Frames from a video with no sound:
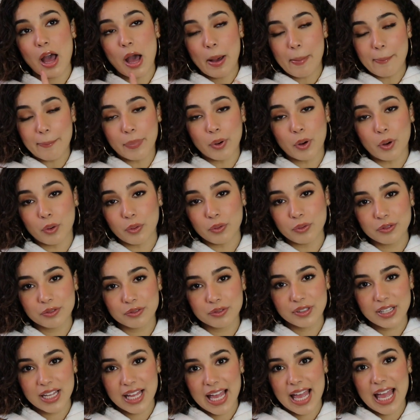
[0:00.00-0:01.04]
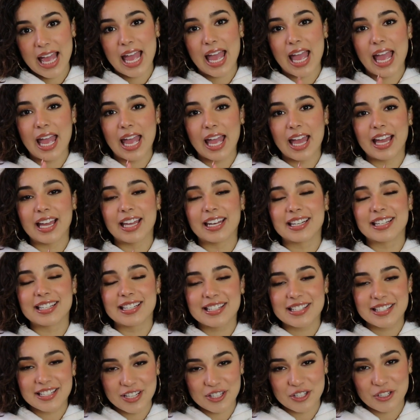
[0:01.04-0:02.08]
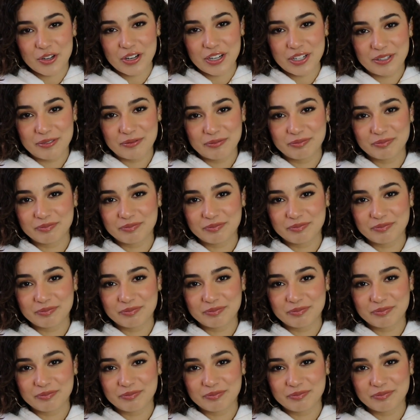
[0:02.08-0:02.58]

a boat, and sunscreen.